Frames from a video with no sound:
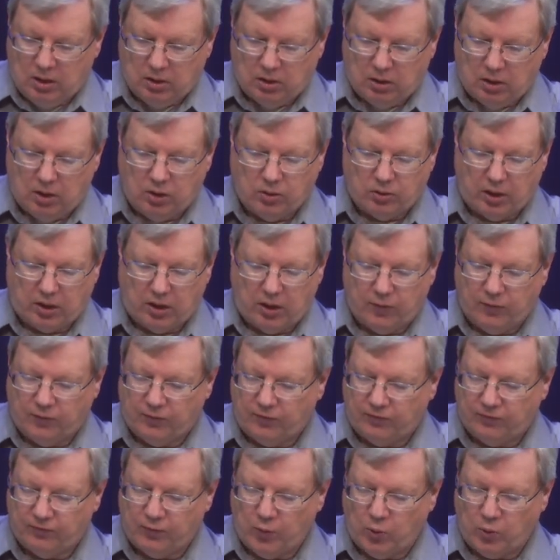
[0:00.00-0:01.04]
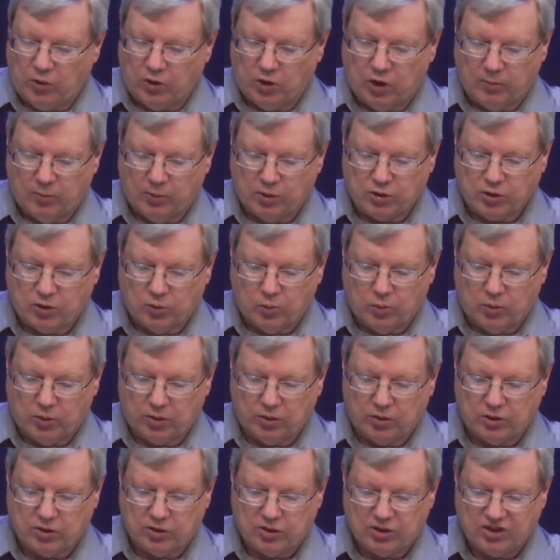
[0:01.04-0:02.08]
the United Food and Commercial
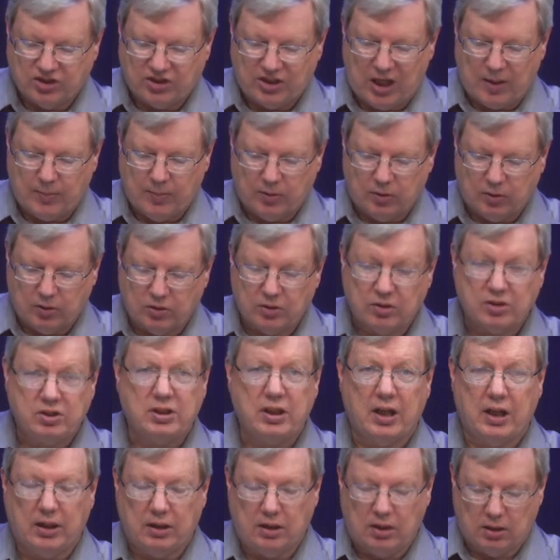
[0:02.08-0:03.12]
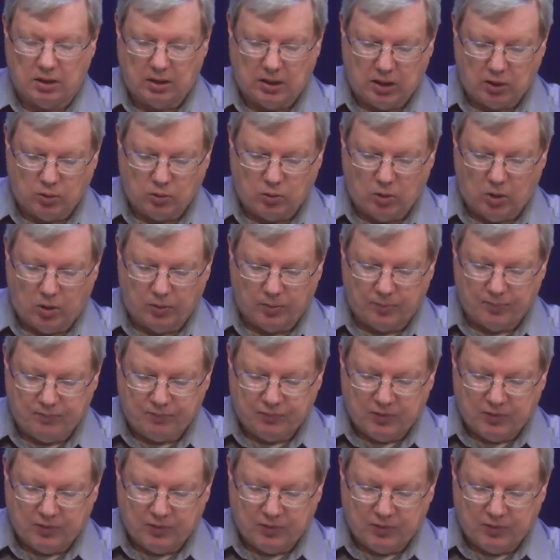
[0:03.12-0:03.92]
Workers statement said, and I quote,